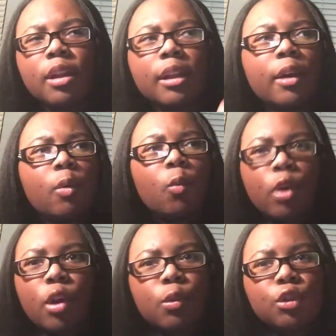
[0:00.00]
Like,
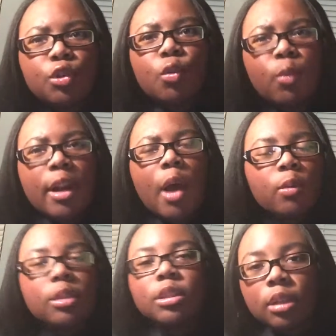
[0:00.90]
where was you when I
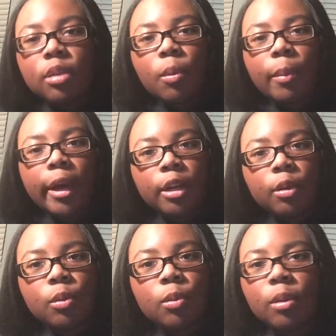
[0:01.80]
was single, my
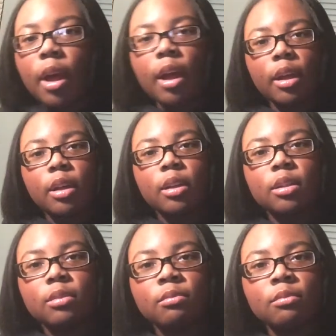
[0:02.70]
dude?
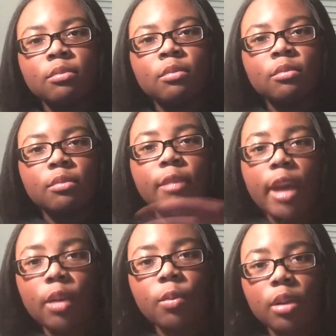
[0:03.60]
Like,
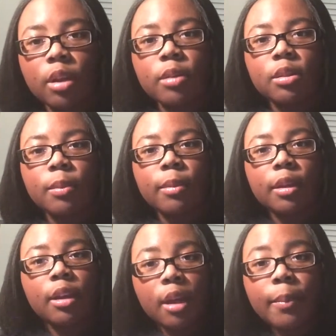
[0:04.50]
now you want to
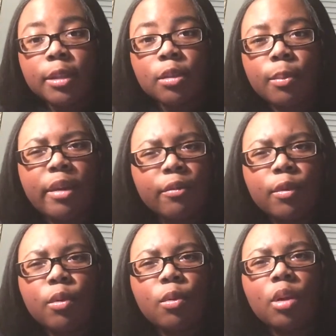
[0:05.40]
come into my
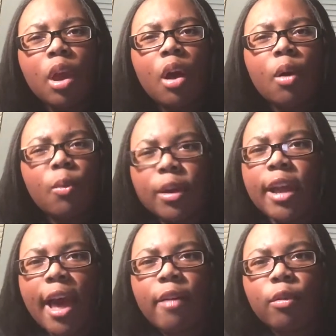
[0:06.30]
phone when
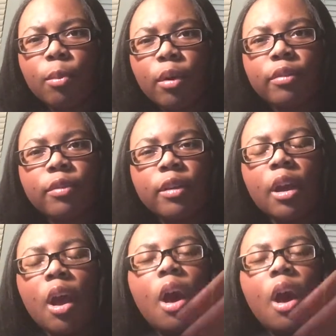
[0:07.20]
I have a boyfriend?